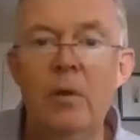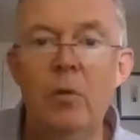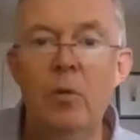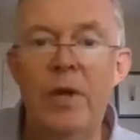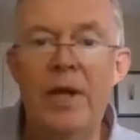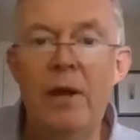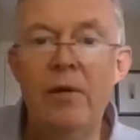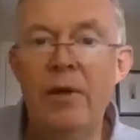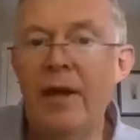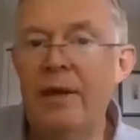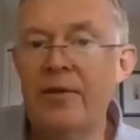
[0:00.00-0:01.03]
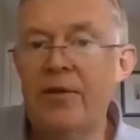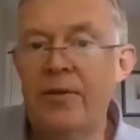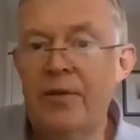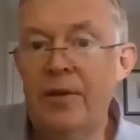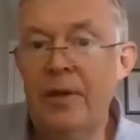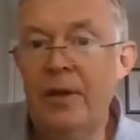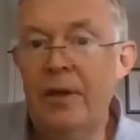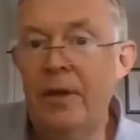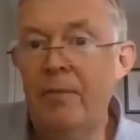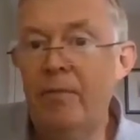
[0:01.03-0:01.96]
We know that
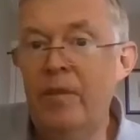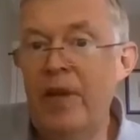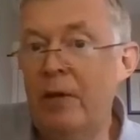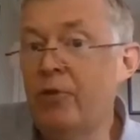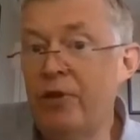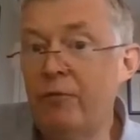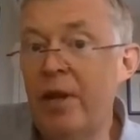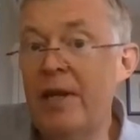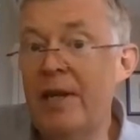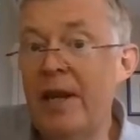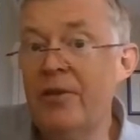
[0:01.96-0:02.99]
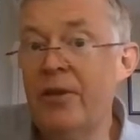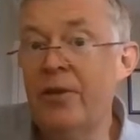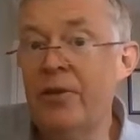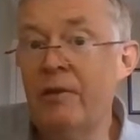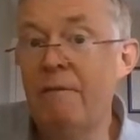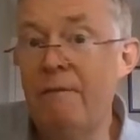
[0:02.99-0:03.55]
decorative radiators are